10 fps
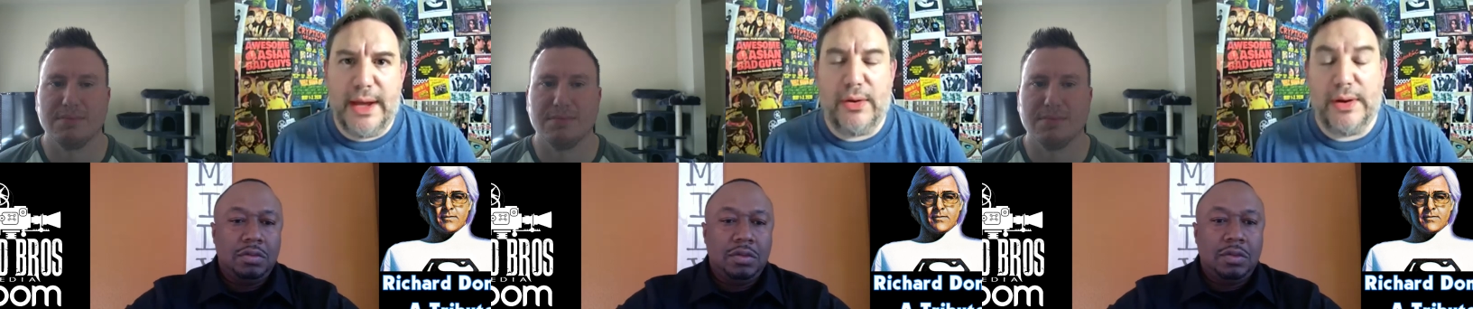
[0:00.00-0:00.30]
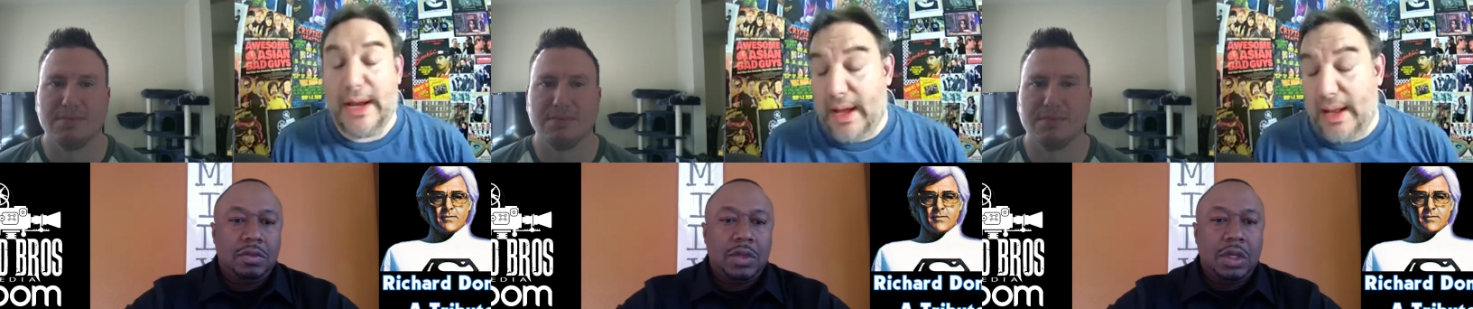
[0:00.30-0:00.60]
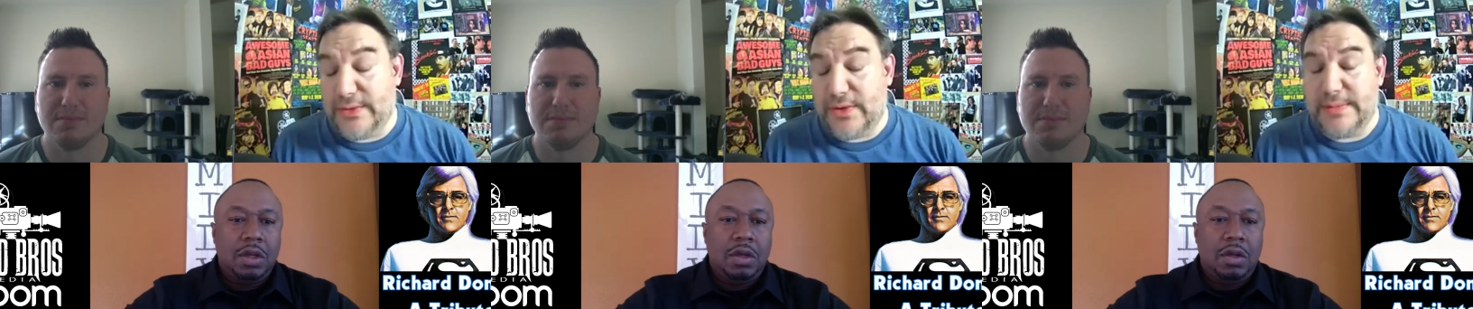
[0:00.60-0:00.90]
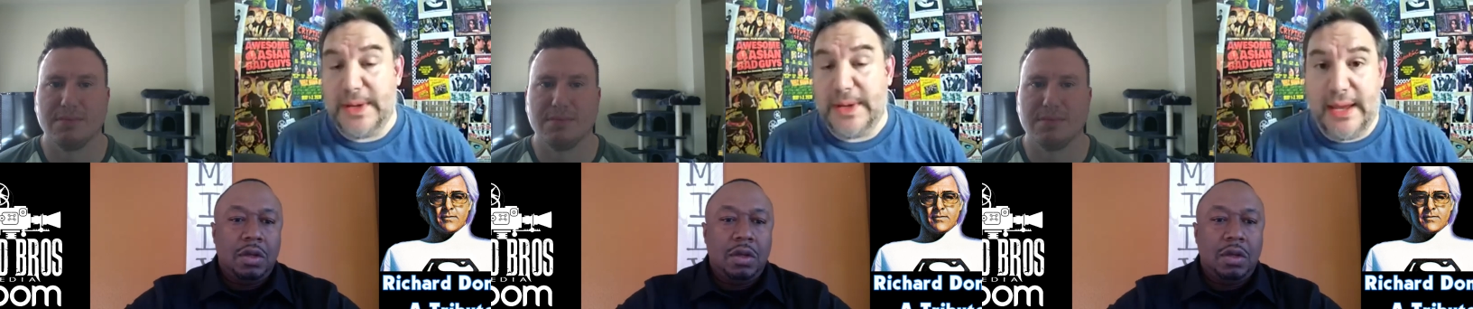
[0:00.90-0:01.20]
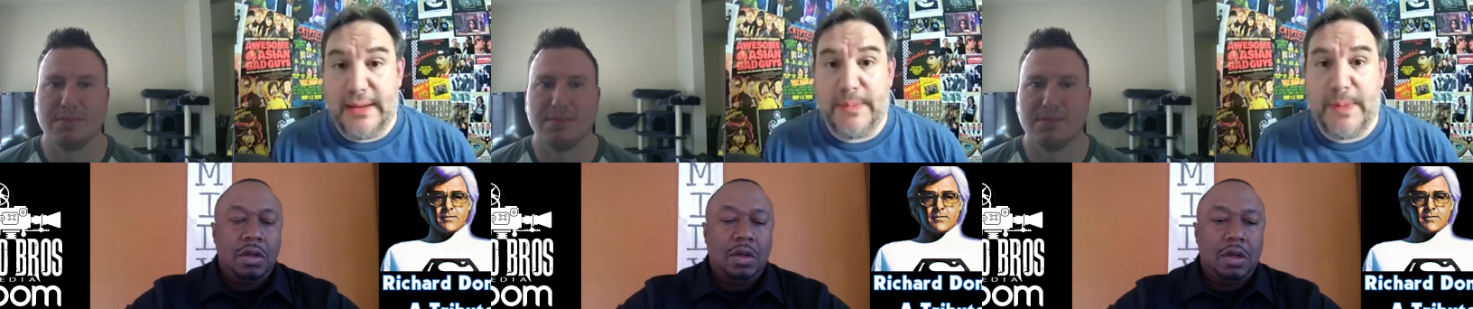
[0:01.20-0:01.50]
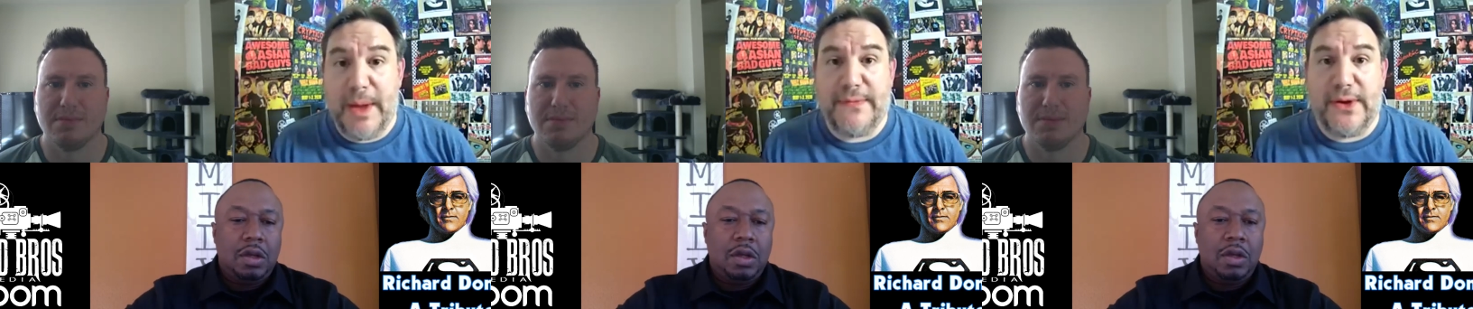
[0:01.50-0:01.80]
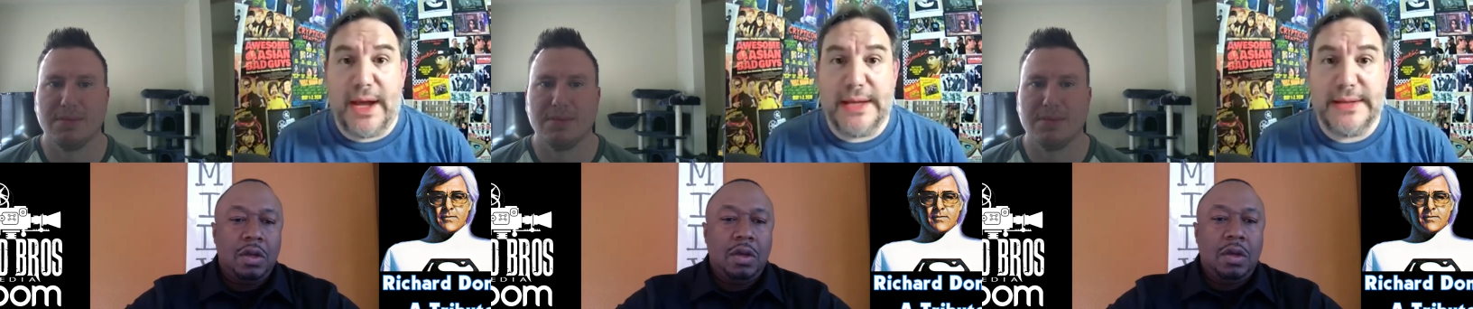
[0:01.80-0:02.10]
Speaker 1: Or not college grants, but he paid for you
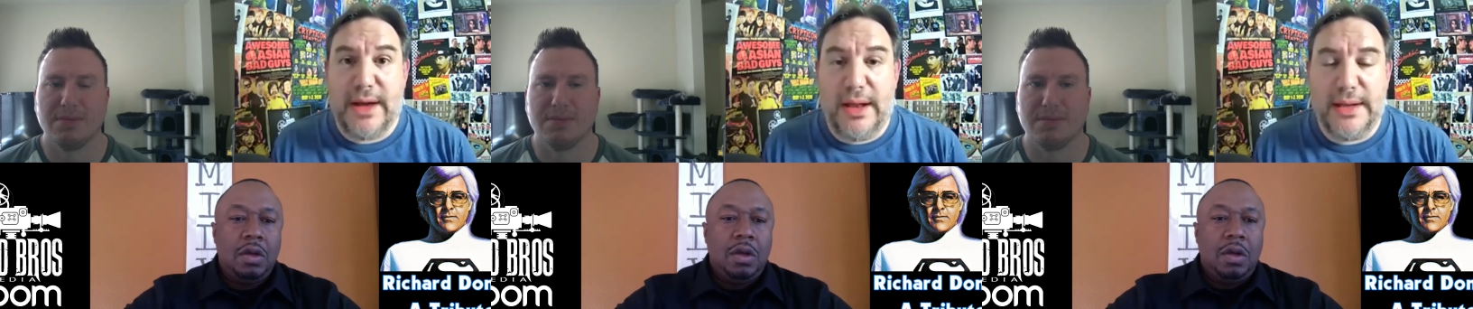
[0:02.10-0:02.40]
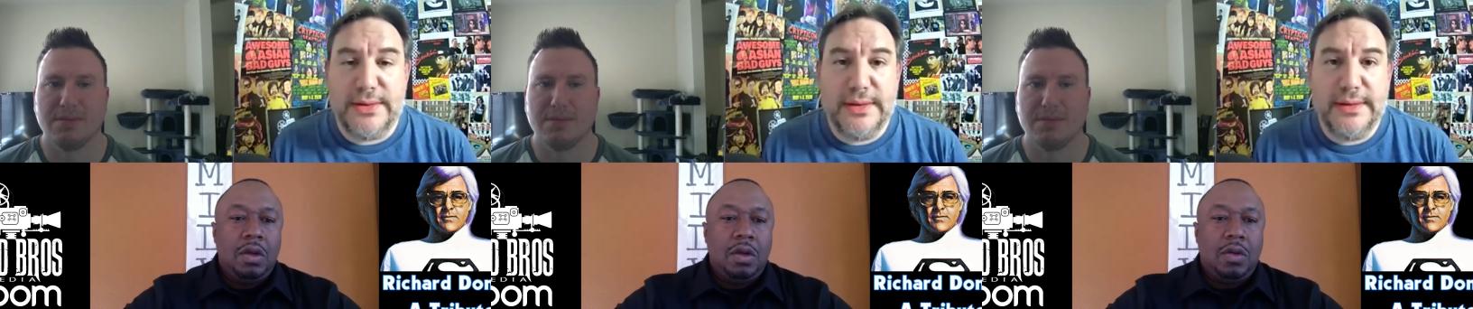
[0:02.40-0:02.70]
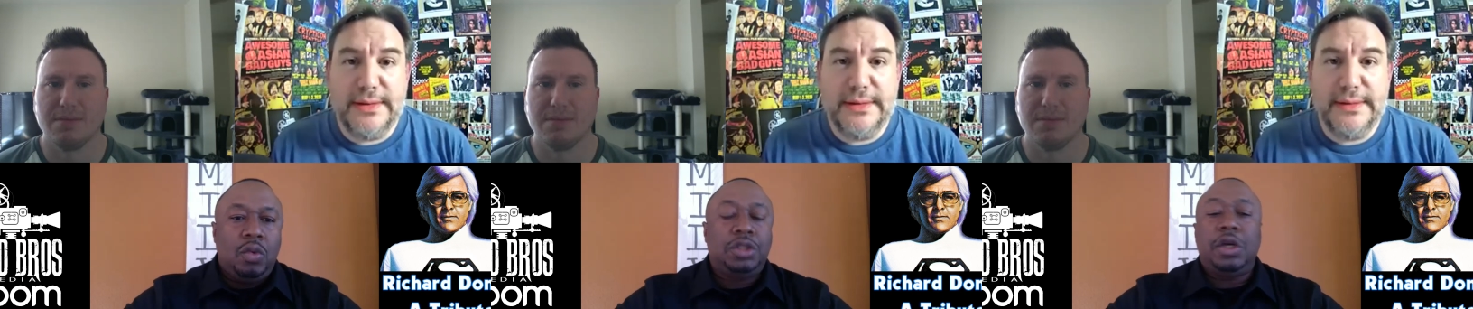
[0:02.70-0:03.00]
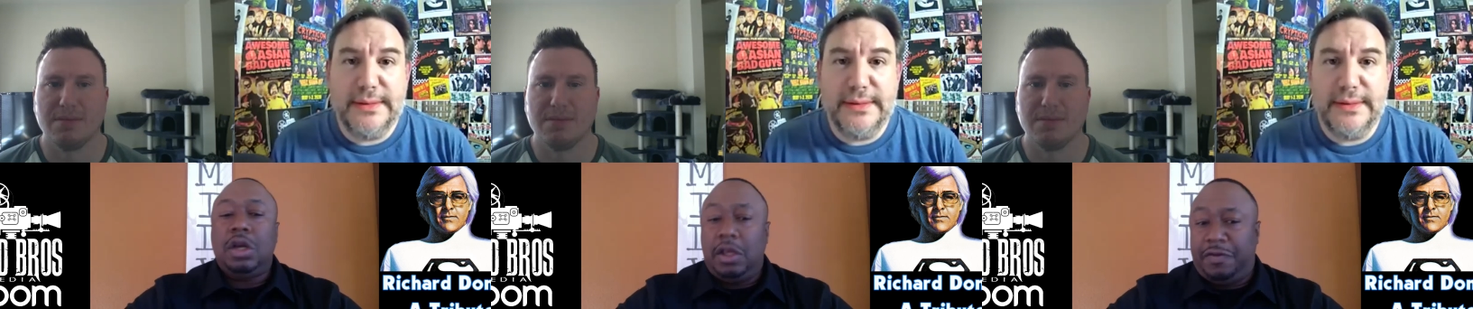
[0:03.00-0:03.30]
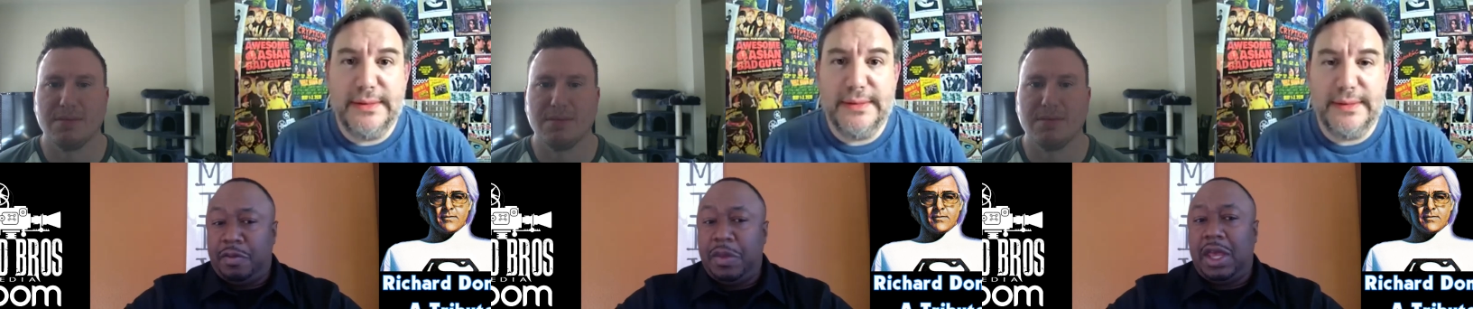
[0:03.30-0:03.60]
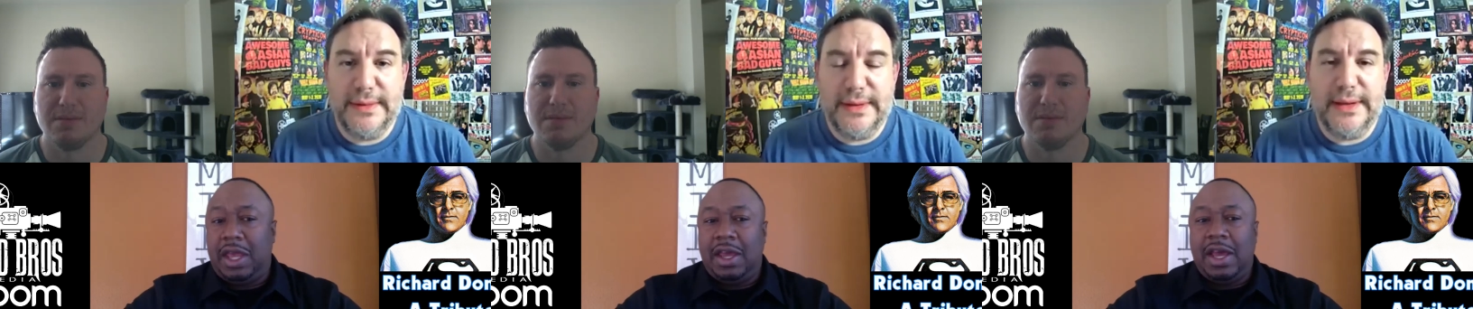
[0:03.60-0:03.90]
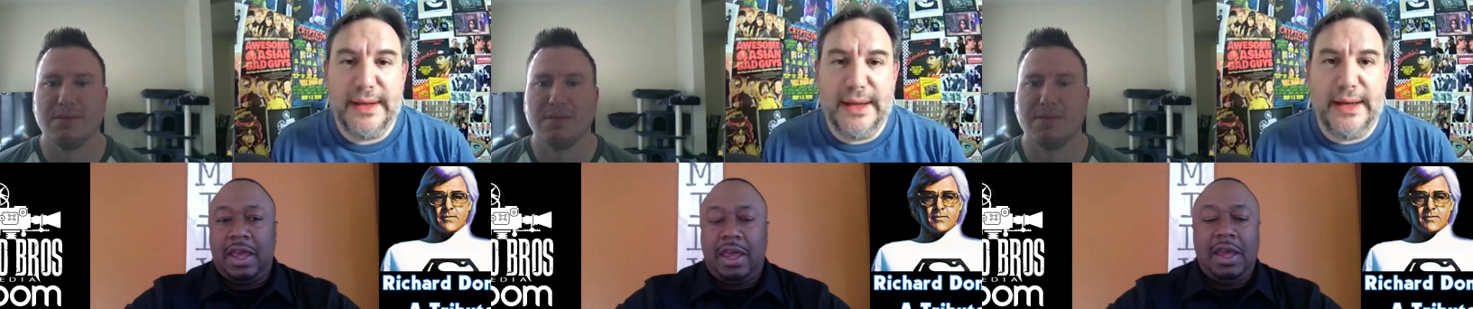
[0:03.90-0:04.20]
guys' college. Well,
Speaker 2: certainly for me,
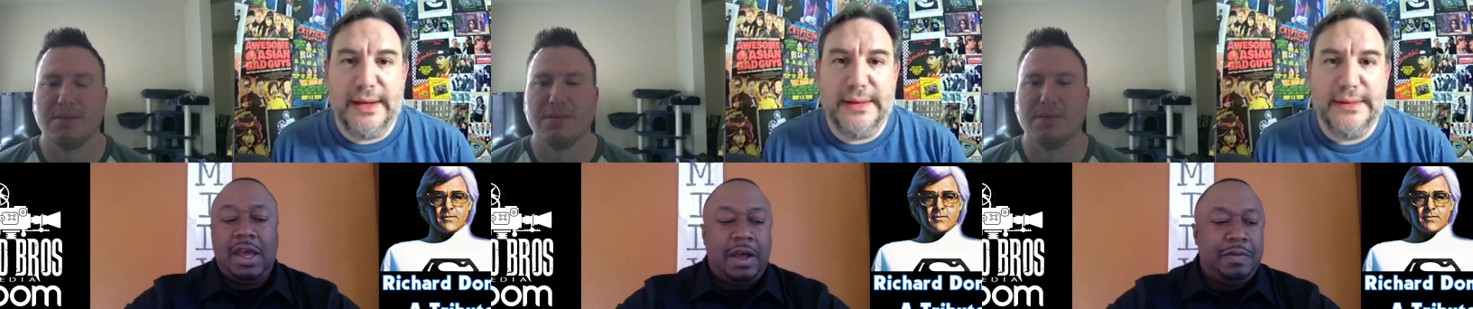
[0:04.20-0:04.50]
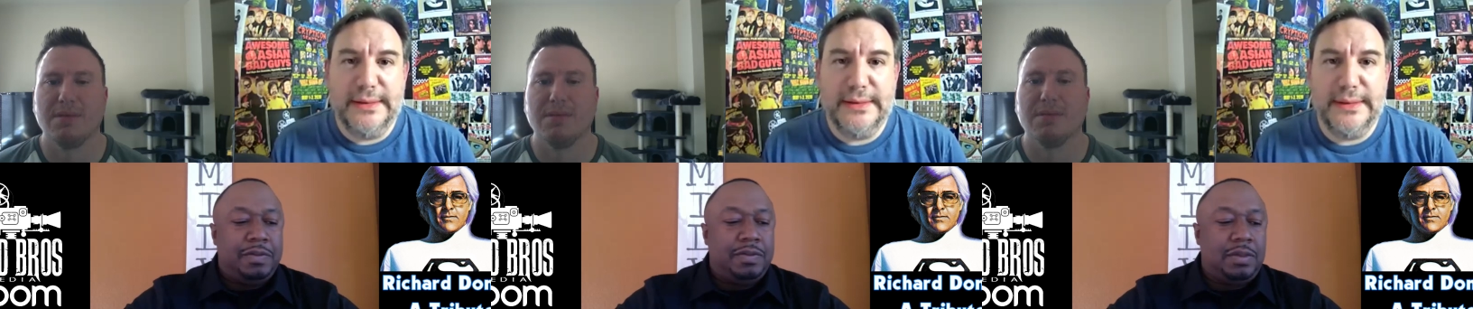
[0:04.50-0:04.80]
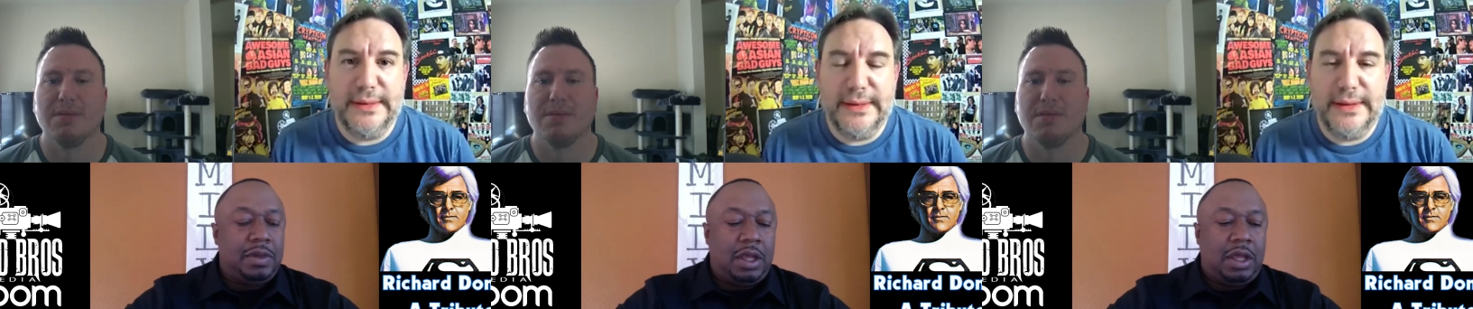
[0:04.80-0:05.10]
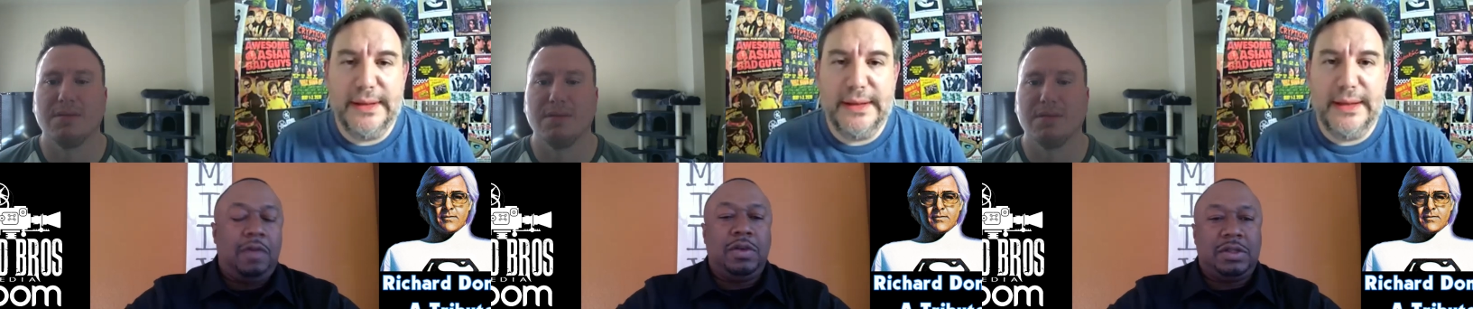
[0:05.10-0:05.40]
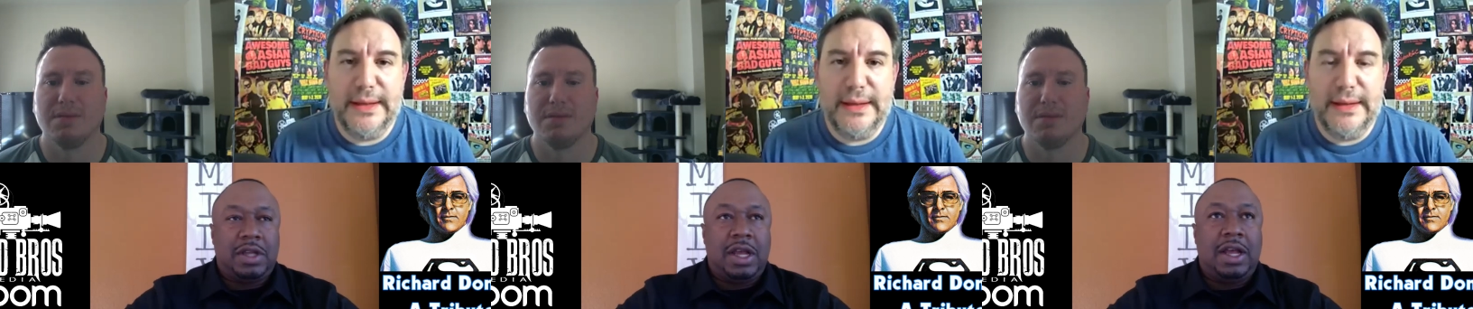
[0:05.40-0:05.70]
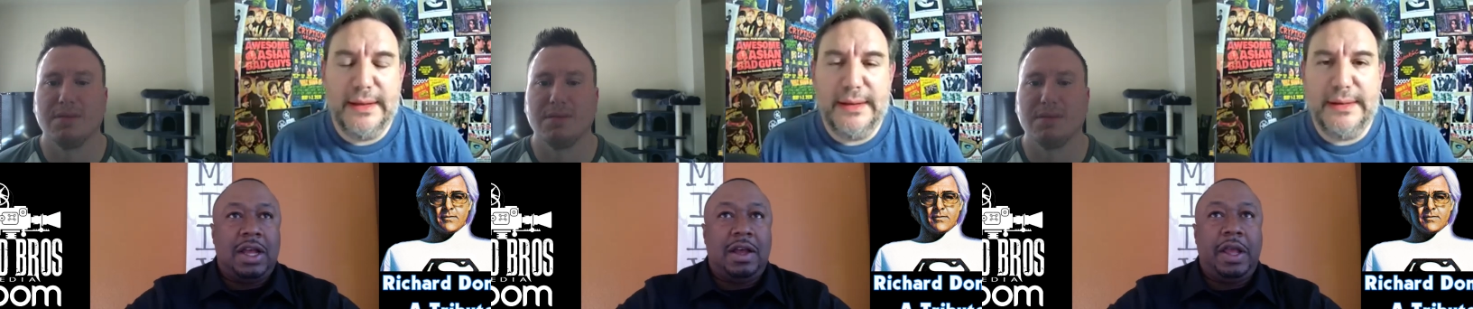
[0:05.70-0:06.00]
yeah. He um he was uh,